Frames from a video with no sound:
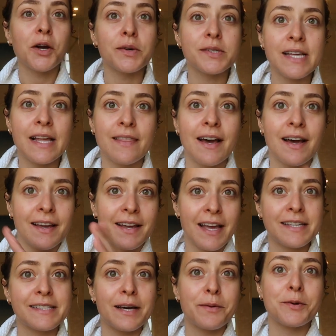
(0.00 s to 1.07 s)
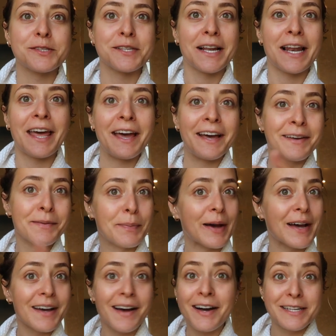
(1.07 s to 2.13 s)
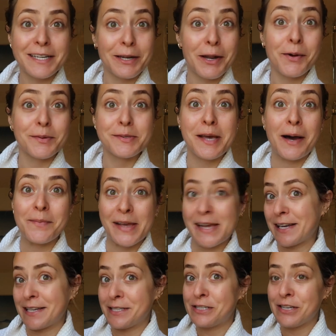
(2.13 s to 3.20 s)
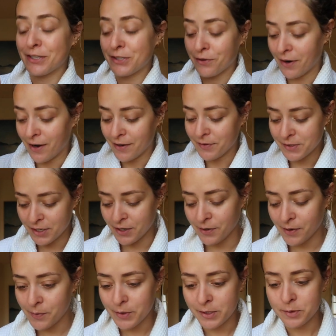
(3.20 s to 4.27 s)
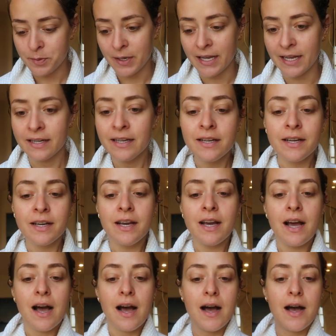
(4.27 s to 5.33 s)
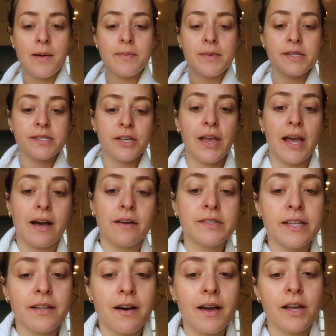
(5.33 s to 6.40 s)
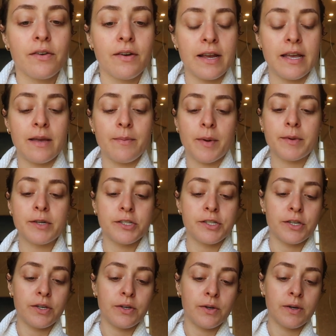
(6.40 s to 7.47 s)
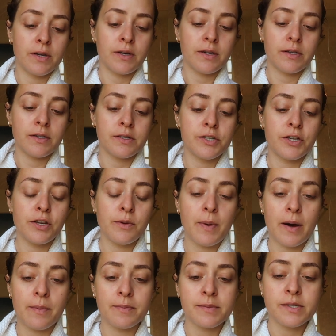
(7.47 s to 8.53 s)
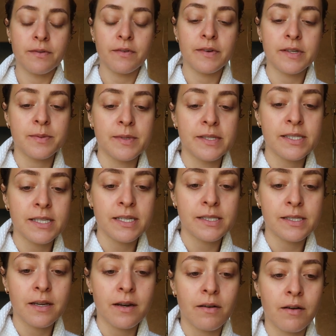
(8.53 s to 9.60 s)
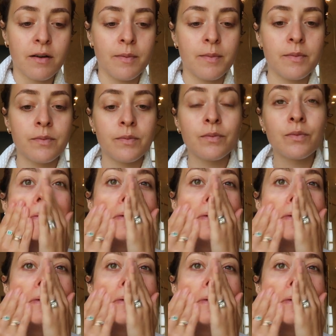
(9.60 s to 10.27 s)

I got sent that in case that wasn't clear, but I didn't know it was coming and it was just arrived, so I wanted to put it in. So yeah, I've done the eye cream. I'm gonna do two pumps of vitamin C serum.